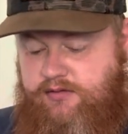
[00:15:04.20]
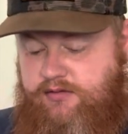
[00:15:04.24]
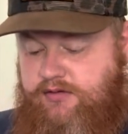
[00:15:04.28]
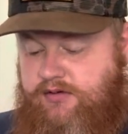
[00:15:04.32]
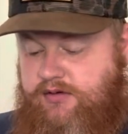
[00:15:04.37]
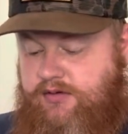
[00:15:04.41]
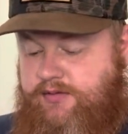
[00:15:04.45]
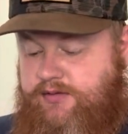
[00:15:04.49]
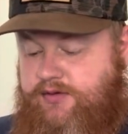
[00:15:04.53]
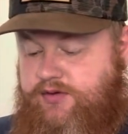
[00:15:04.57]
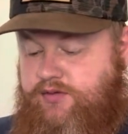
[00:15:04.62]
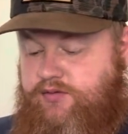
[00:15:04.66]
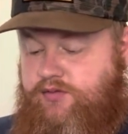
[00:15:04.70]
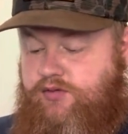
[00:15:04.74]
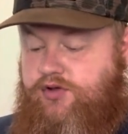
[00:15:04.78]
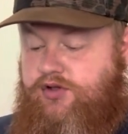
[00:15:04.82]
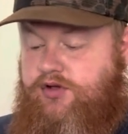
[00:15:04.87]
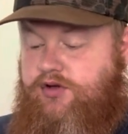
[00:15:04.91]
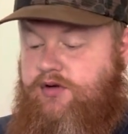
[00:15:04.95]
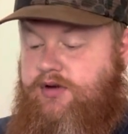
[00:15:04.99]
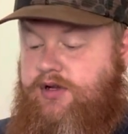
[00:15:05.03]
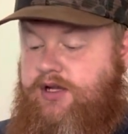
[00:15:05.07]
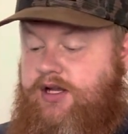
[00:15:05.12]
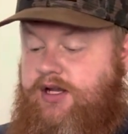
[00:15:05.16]
I was going to
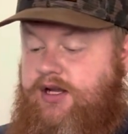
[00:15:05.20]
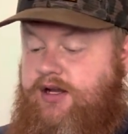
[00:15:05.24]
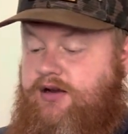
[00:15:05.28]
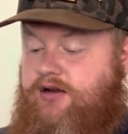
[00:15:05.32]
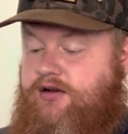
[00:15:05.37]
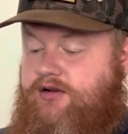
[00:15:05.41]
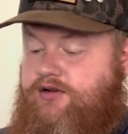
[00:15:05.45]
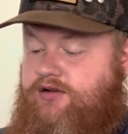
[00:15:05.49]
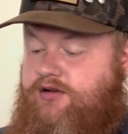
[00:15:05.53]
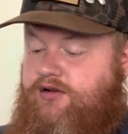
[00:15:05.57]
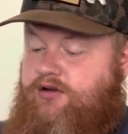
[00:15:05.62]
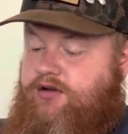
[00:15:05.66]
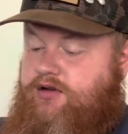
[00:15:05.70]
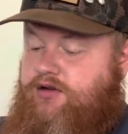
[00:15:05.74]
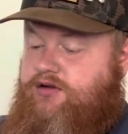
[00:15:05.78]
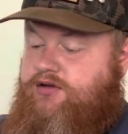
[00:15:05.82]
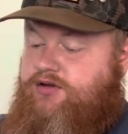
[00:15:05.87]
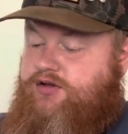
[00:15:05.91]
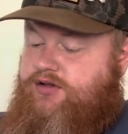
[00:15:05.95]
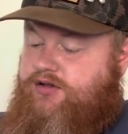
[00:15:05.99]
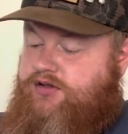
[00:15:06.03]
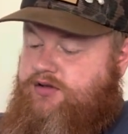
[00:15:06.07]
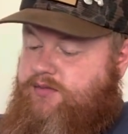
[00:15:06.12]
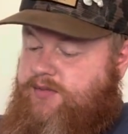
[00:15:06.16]
show that here to you in
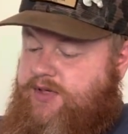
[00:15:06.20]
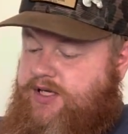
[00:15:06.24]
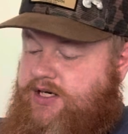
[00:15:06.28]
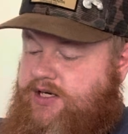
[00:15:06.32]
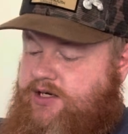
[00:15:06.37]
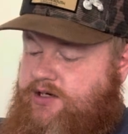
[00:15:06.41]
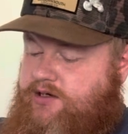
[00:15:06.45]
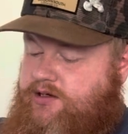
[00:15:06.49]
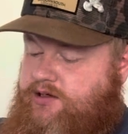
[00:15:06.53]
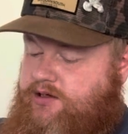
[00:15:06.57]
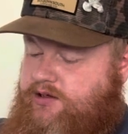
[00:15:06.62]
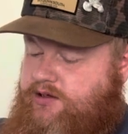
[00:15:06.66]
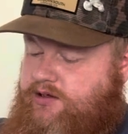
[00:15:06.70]
just a minute.